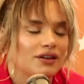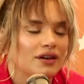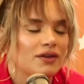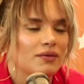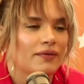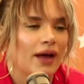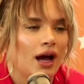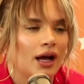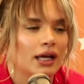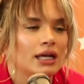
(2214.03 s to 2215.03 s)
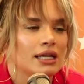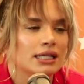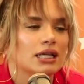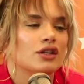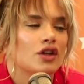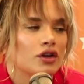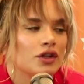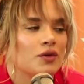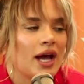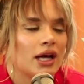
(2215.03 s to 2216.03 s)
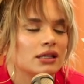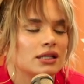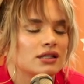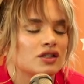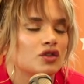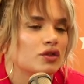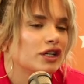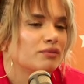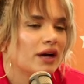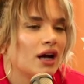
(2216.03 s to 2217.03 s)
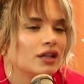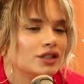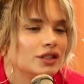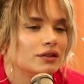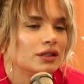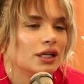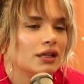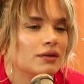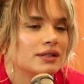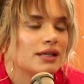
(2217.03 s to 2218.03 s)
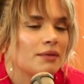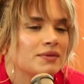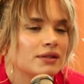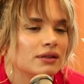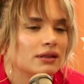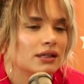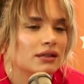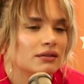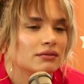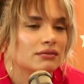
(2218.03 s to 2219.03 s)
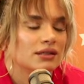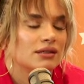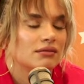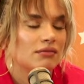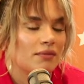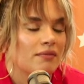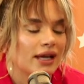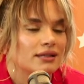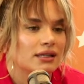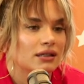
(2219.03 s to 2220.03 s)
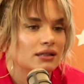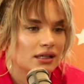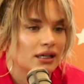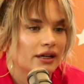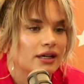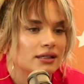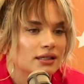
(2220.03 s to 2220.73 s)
have a. I didn't know you had this story behind you, and it was absolutely like it's amazing to hear it